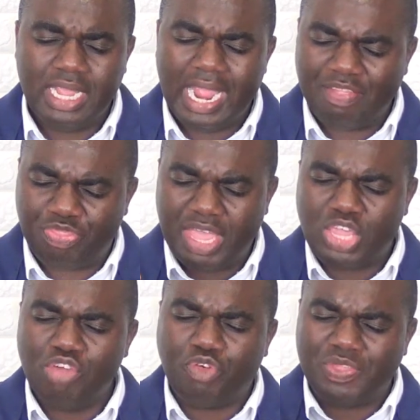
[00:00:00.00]
And
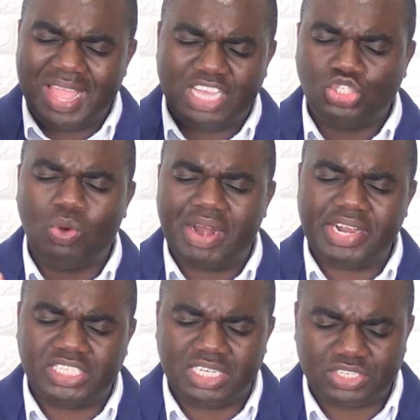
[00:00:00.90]
thank you for the
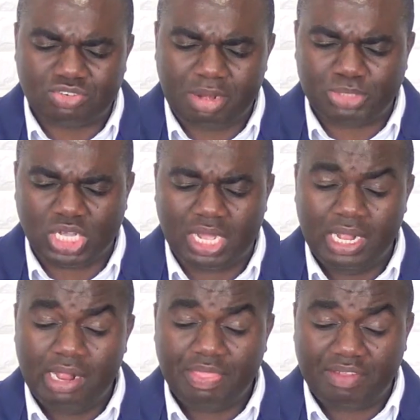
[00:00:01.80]
assurance in Scripture
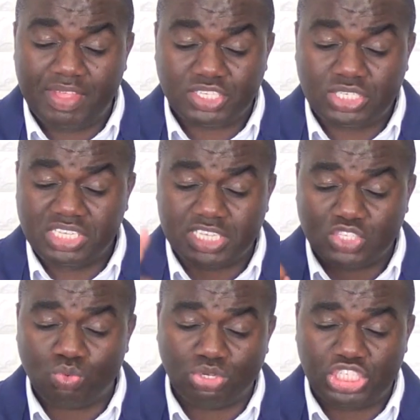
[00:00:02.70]
that the
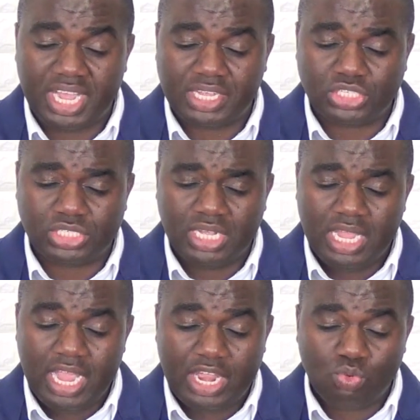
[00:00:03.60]
seasons will change
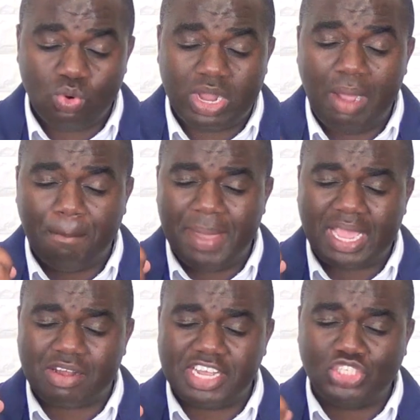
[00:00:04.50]
and will come
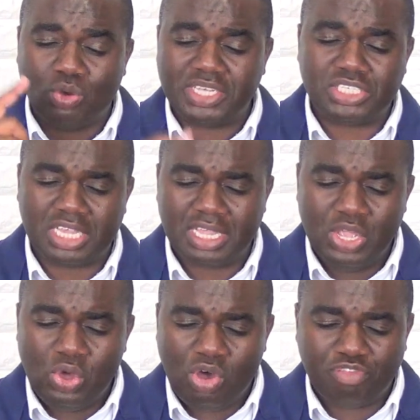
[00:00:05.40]
back rejoicing
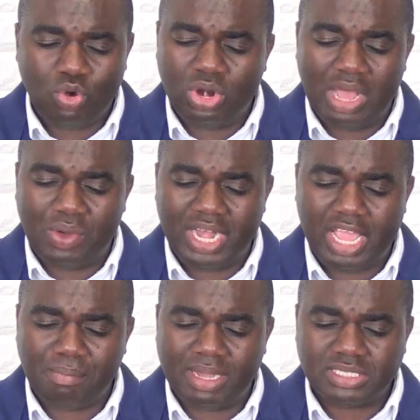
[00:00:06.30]
of all our
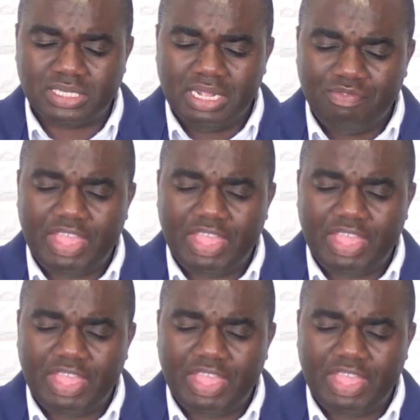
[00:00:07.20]
labors.